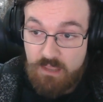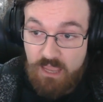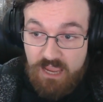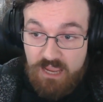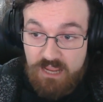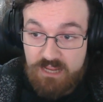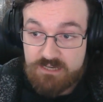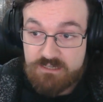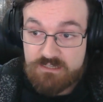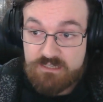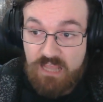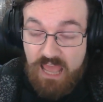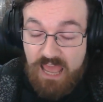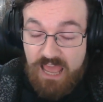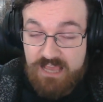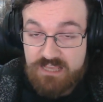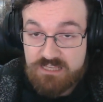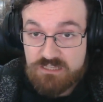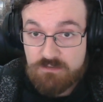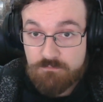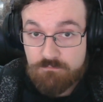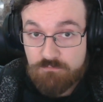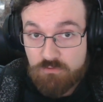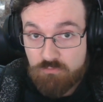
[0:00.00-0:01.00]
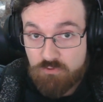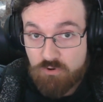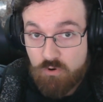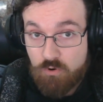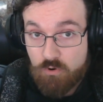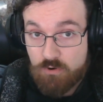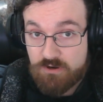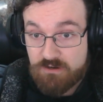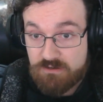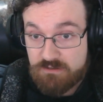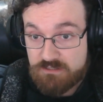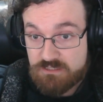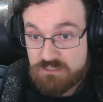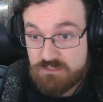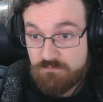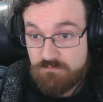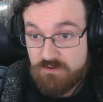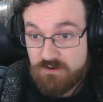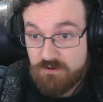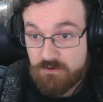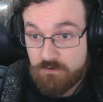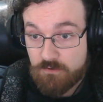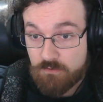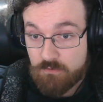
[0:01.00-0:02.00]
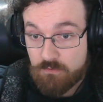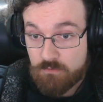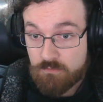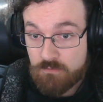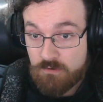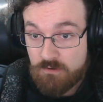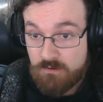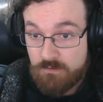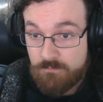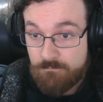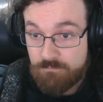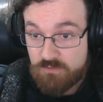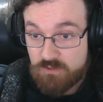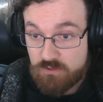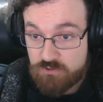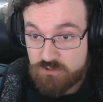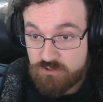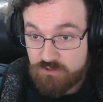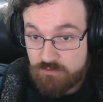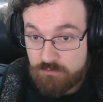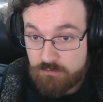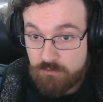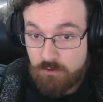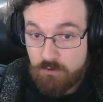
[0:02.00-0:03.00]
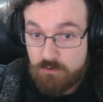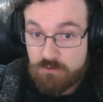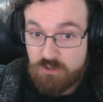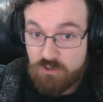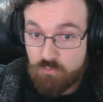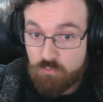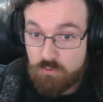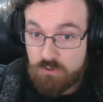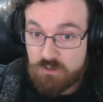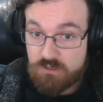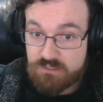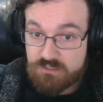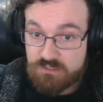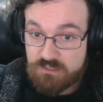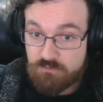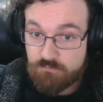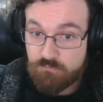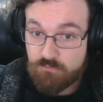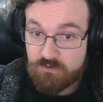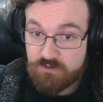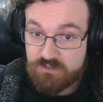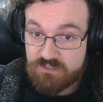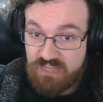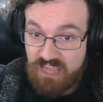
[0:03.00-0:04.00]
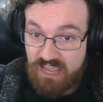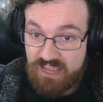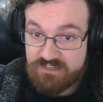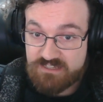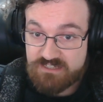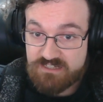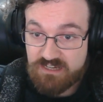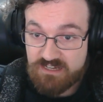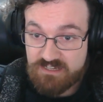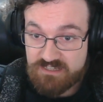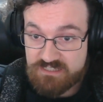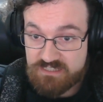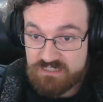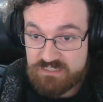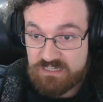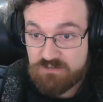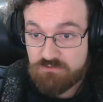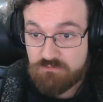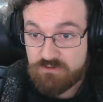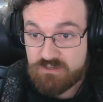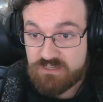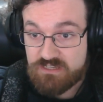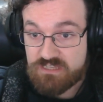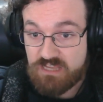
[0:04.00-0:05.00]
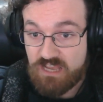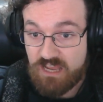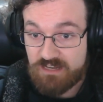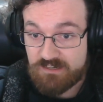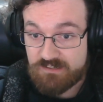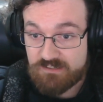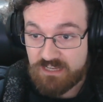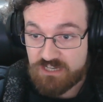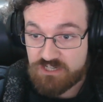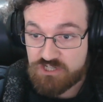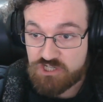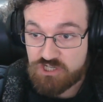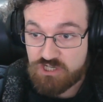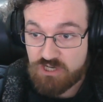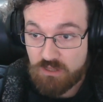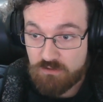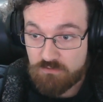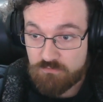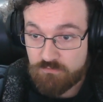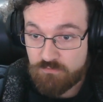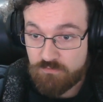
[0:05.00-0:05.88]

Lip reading: And as of the recording of this video, there's 31 different hentai series on that shelf.